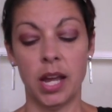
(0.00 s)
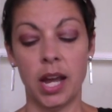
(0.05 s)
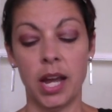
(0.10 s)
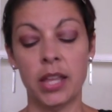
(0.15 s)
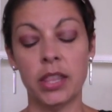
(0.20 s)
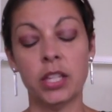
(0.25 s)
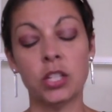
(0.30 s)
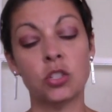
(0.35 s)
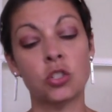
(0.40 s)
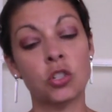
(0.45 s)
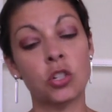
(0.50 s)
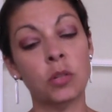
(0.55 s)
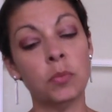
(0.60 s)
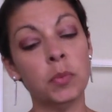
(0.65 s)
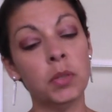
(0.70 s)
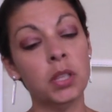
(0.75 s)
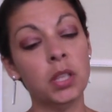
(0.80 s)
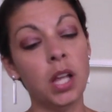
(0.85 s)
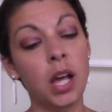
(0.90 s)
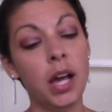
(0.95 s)
and the
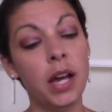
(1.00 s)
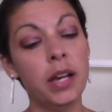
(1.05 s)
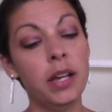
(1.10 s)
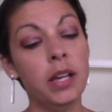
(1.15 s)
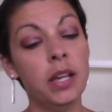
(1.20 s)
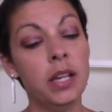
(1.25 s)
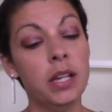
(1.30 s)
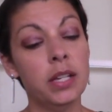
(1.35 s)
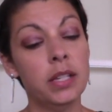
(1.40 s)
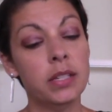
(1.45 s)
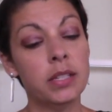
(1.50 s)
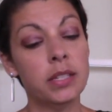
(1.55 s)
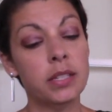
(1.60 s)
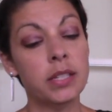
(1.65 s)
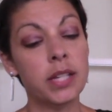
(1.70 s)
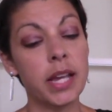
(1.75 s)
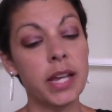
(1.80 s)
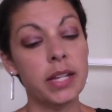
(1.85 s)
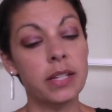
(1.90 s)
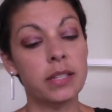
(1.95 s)
German law
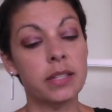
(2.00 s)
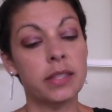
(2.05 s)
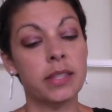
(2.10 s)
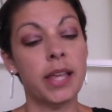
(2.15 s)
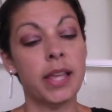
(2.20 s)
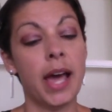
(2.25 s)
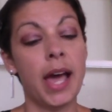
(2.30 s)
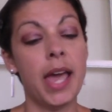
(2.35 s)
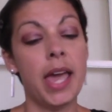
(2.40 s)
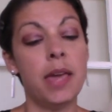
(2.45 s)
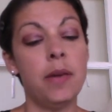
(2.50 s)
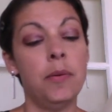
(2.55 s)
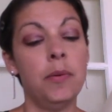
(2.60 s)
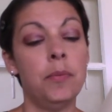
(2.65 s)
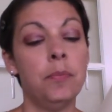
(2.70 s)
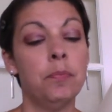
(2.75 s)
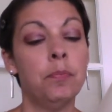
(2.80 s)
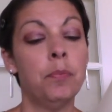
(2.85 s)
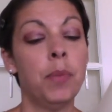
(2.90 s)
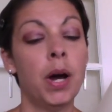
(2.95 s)
states that a
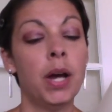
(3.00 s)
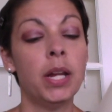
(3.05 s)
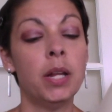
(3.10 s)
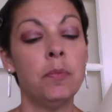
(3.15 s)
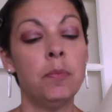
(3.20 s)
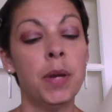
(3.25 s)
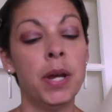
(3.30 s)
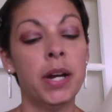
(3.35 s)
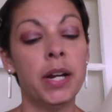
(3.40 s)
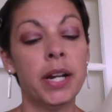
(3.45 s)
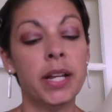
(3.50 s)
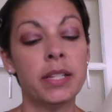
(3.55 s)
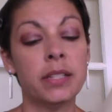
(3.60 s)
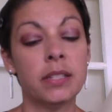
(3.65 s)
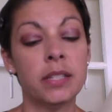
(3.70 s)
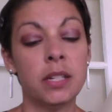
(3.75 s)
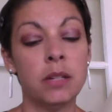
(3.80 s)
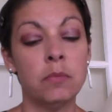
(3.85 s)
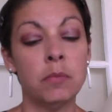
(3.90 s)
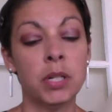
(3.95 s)
body buried at
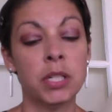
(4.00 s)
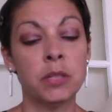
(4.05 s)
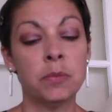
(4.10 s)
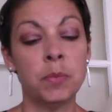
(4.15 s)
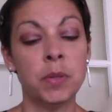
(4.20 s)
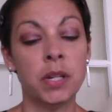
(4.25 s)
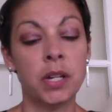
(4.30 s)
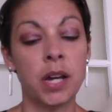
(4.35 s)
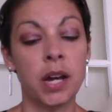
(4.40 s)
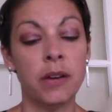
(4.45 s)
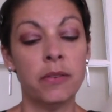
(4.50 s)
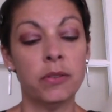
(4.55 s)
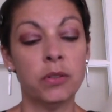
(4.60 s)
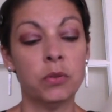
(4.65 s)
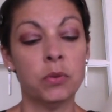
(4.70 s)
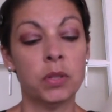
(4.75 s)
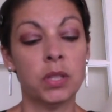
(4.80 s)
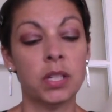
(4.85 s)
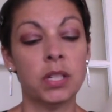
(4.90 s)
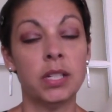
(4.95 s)
sea must be covered
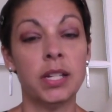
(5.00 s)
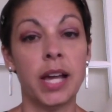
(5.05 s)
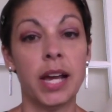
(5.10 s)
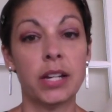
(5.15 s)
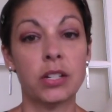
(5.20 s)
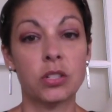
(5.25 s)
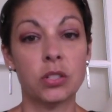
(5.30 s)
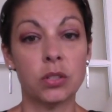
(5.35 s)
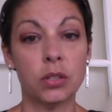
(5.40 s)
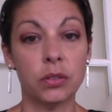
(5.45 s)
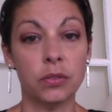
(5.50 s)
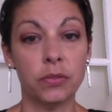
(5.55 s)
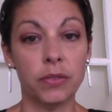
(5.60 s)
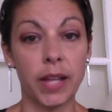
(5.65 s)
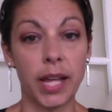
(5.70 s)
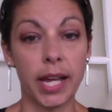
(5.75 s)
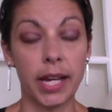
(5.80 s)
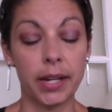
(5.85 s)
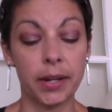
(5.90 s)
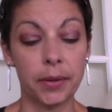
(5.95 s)
with the national
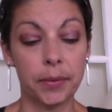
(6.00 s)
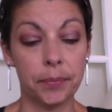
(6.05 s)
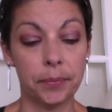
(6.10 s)
flag.